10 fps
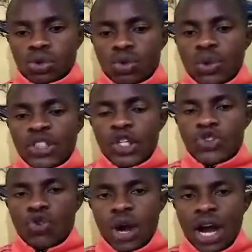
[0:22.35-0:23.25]

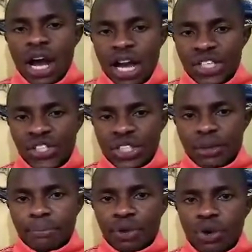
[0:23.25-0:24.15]
withdraw cash
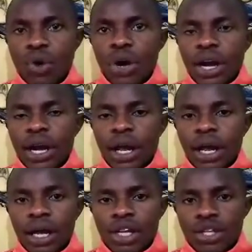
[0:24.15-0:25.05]
beyond
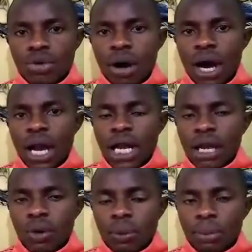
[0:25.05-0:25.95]
your
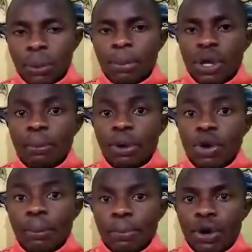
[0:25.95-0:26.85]

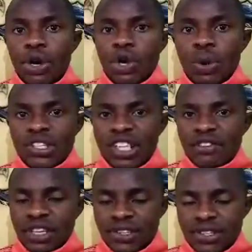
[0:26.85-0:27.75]
beyond your
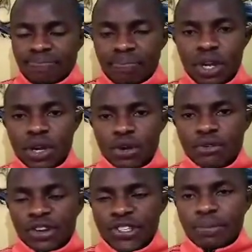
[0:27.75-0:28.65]
savings.
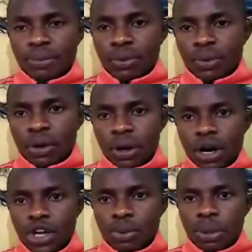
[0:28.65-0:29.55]
For example,
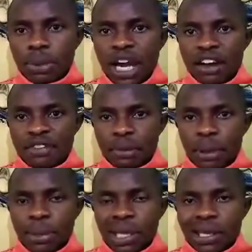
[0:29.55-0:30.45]
you may be having
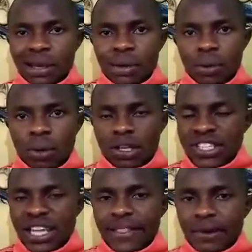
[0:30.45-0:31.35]
maybe
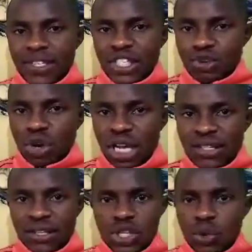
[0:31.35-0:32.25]

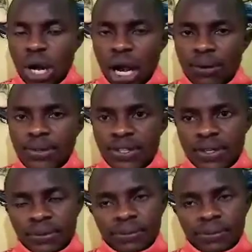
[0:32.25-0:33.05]
$10,000 in your account,